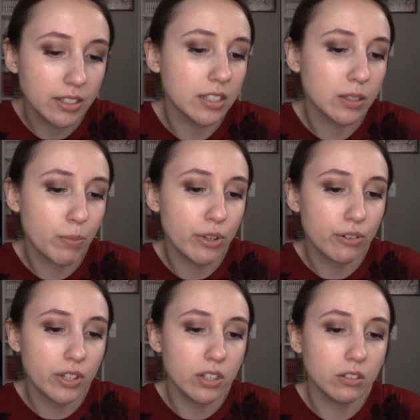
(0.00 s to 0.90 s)
this
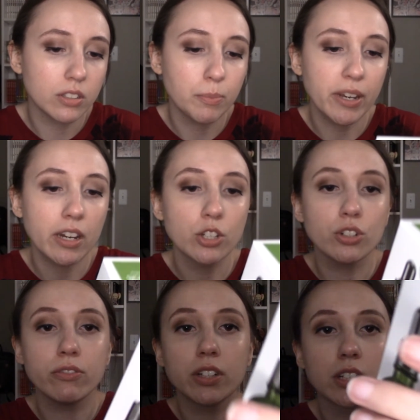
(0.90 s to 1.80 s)
Pureheals by
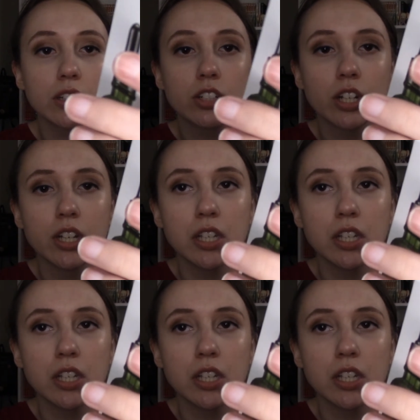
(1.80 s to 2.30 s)
Nature Village